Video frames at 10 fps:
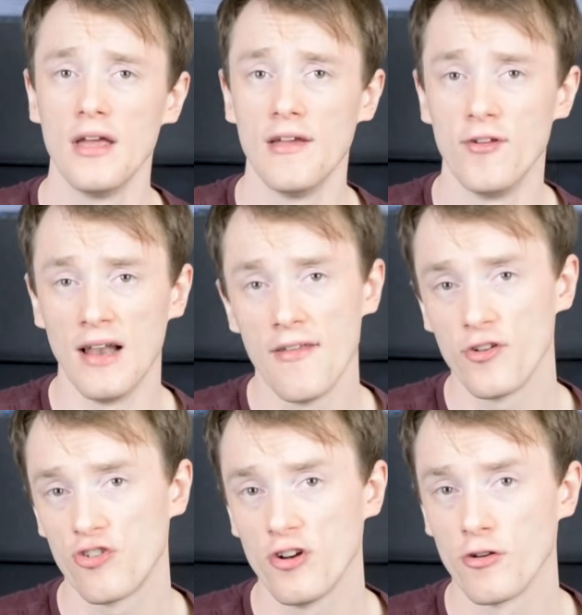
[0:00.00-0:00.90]
If you let the
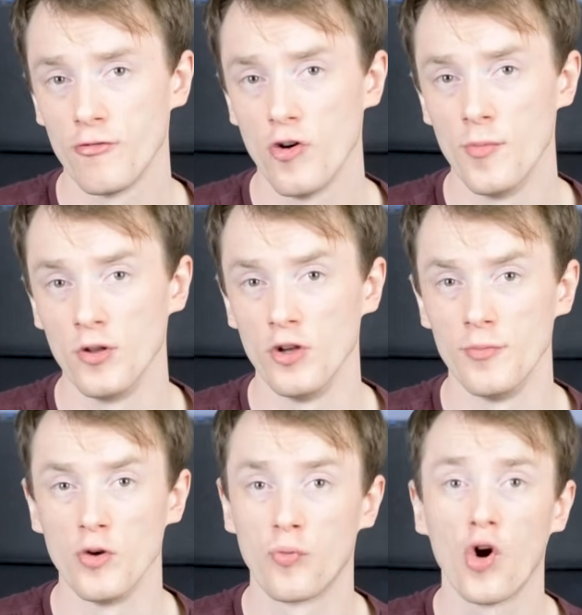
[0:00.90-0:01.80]
chunk form a
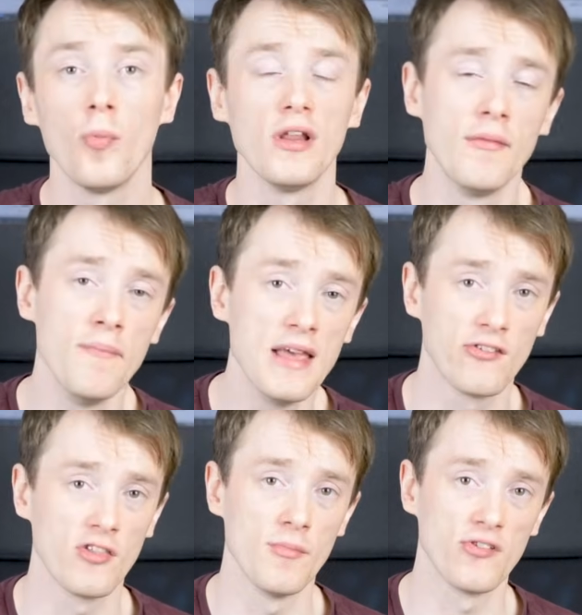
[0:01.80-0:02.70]
loop, you'll probably
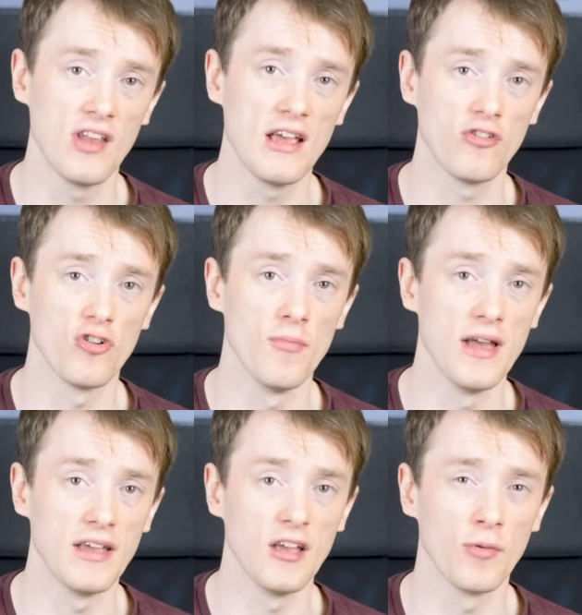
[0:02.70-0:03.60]
miss the mistakes you're
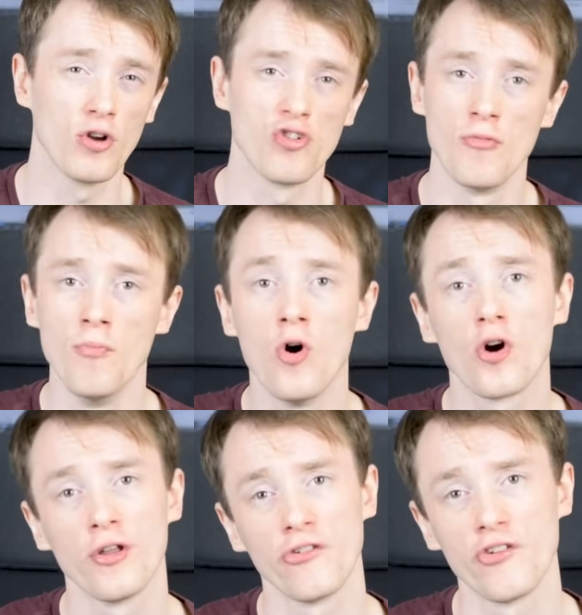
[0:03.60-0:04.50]
making because you're more
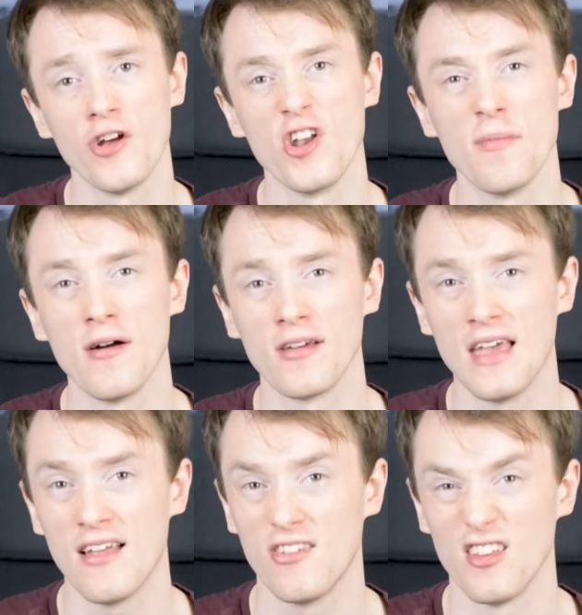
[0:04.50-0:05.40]
concerned about
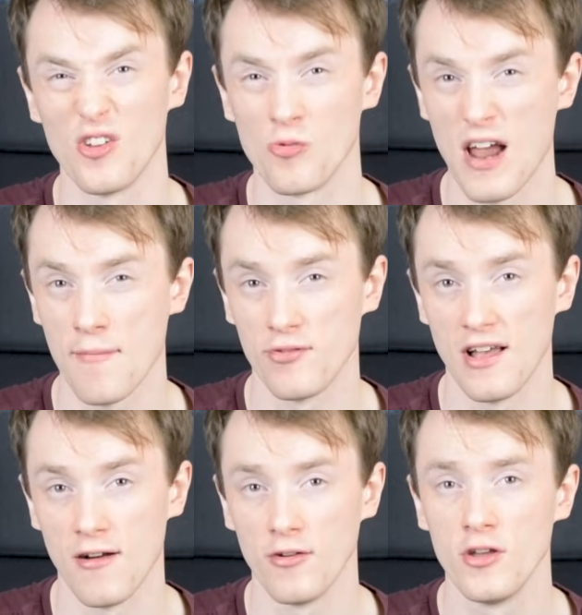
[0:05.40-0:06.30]
getting the reps
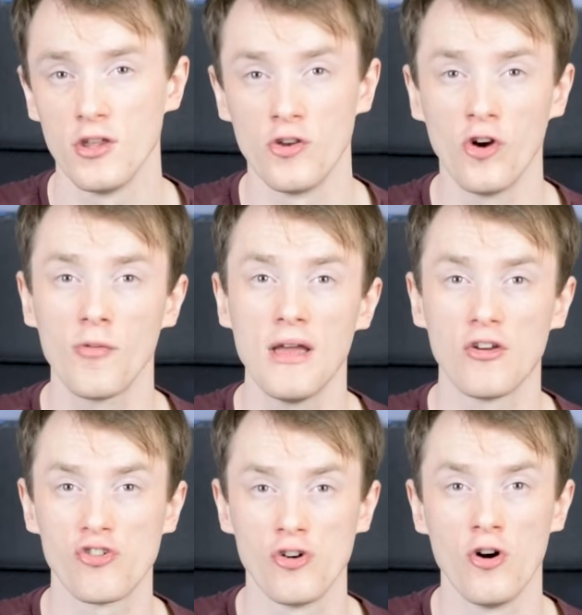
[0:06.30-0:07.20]
out. You've got to make
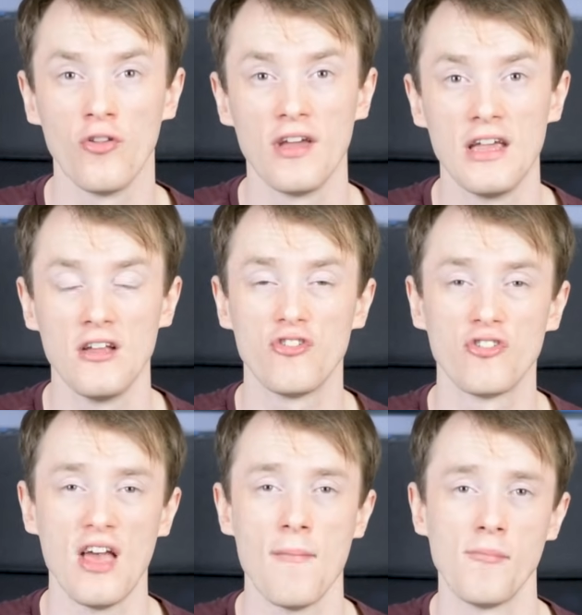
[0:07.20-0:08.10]
sure that each
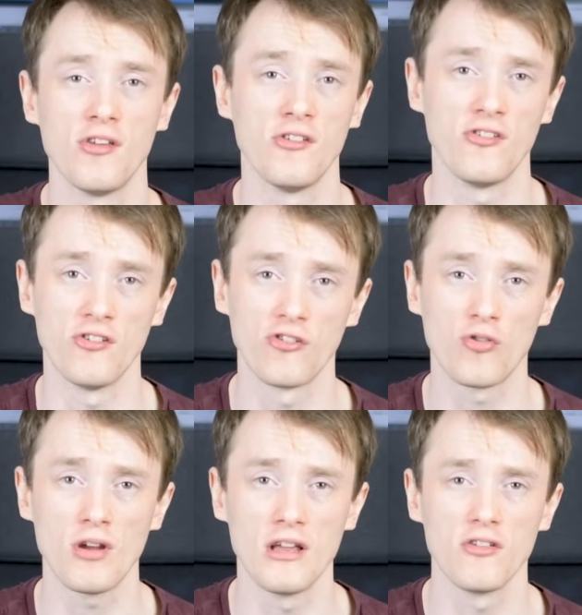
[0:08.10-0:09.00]
attempt is
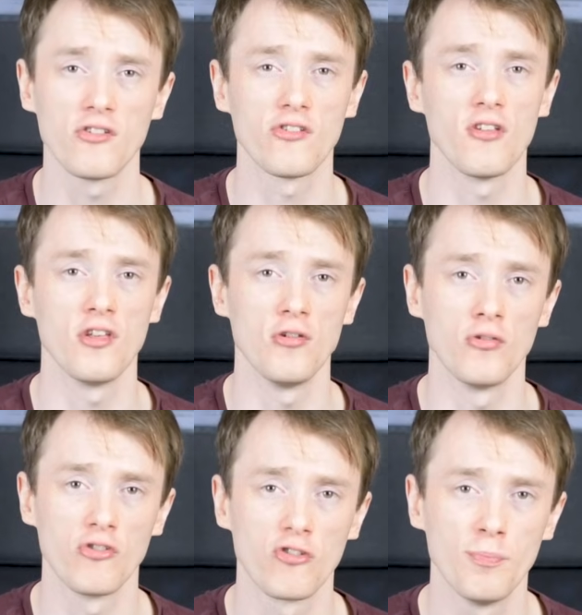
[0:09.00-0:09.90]
discrete so that you
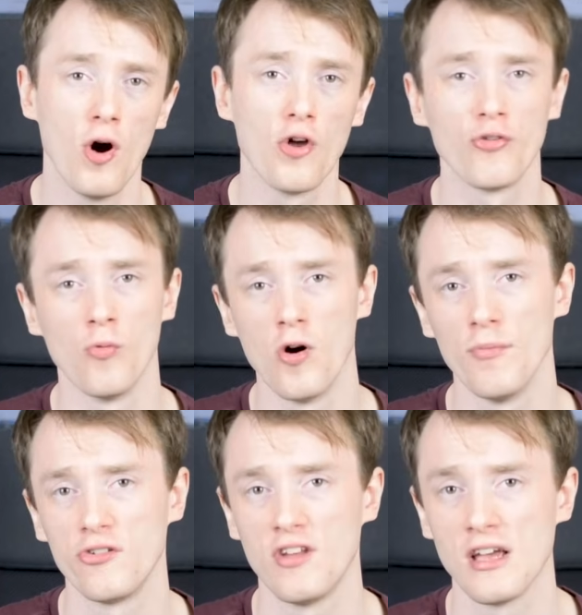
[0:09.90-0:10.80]
can spot what
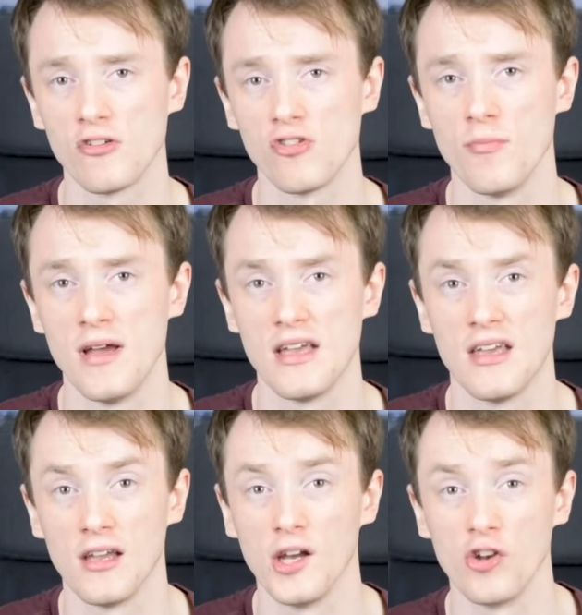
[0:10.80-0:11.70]
mistakes you're
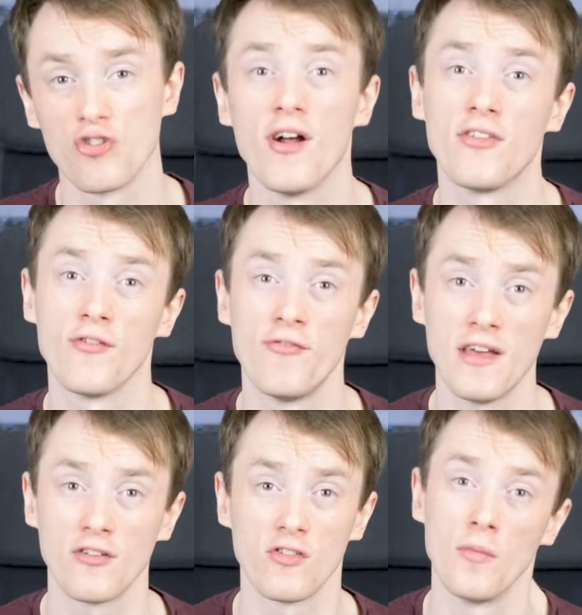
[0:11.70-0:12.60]
making and try to
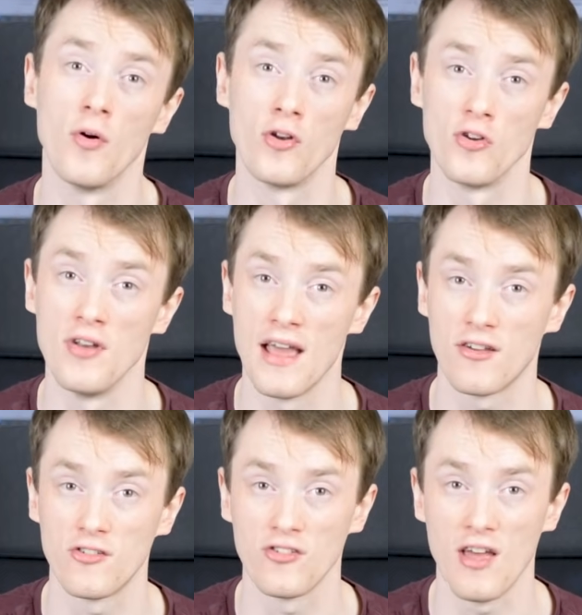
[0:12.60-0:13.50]
fix them on your
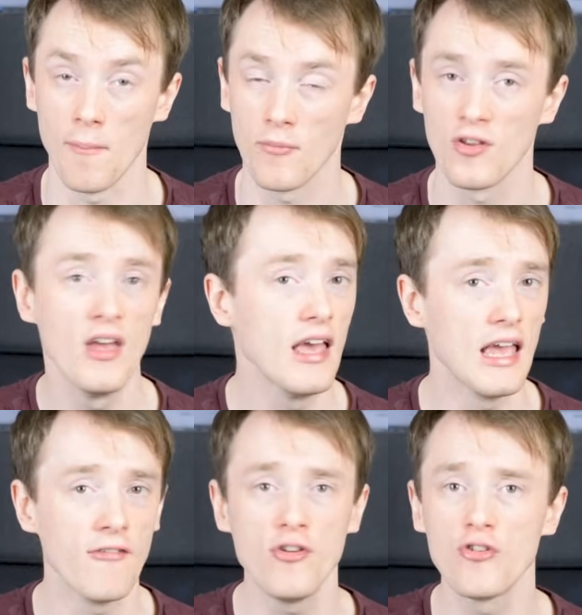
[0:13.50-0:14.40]
next attempt.
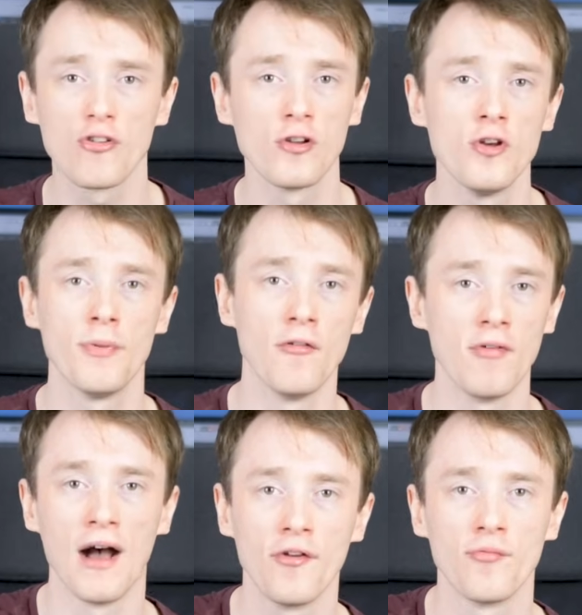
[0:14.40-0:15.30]
If you just loop it
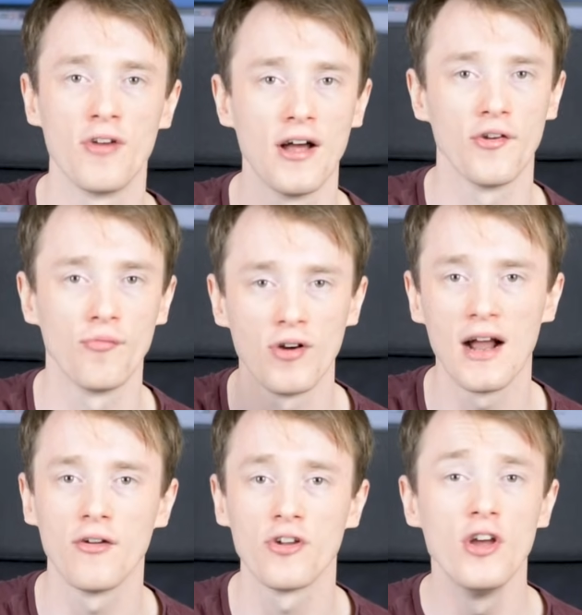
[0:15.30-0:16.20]
round and round and
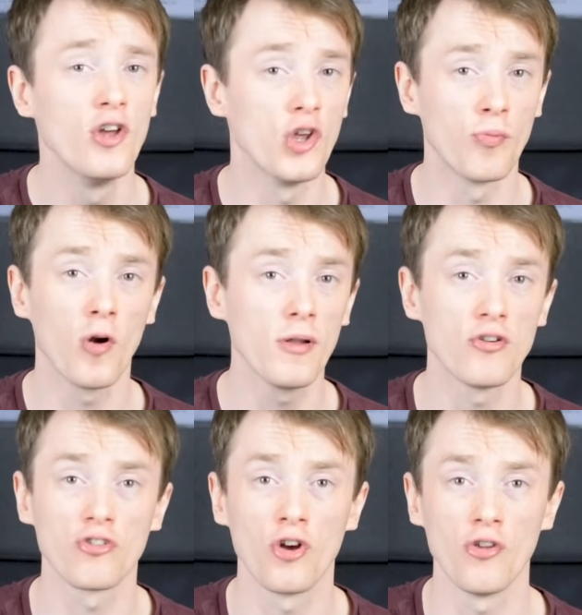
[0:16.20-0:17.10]
round, you're probably
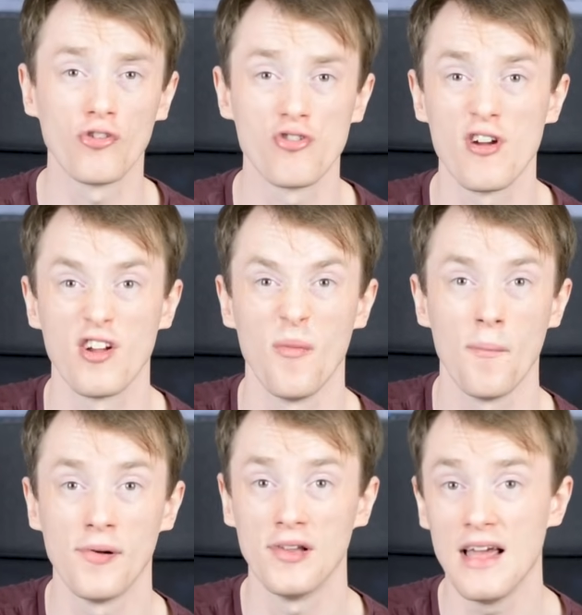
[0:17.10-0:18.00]
just concentrating on
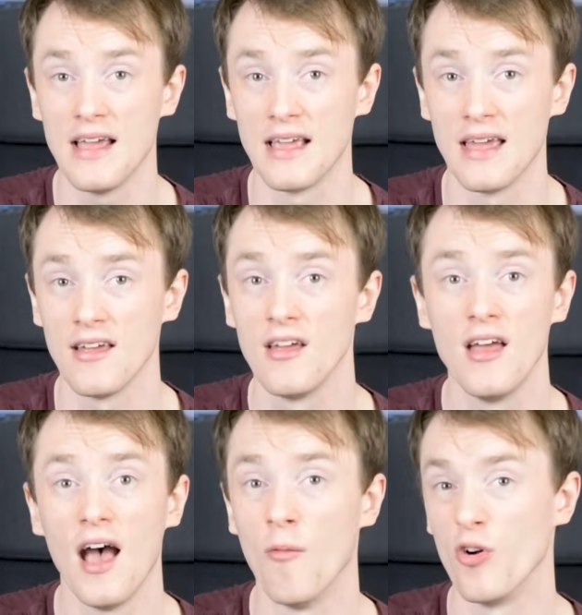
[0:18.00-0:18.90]
playing it,
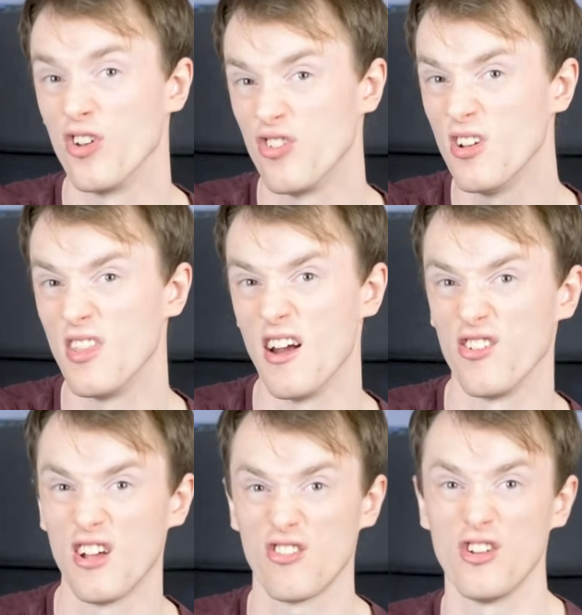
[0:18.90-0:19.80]
and what you're doing there
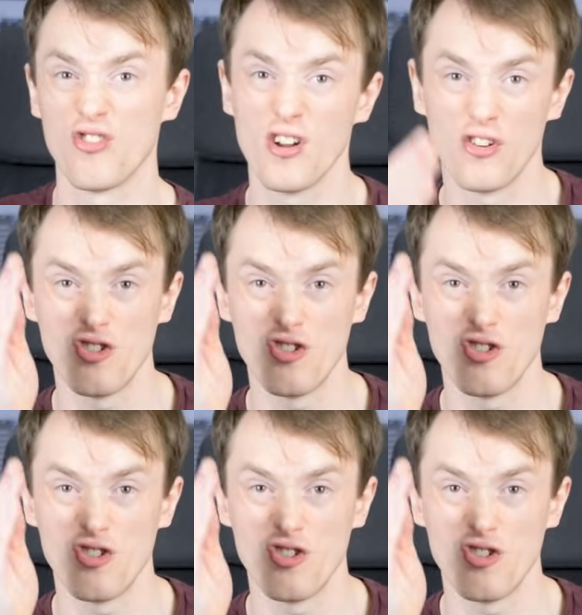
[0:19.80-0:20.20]
is actually you're trying to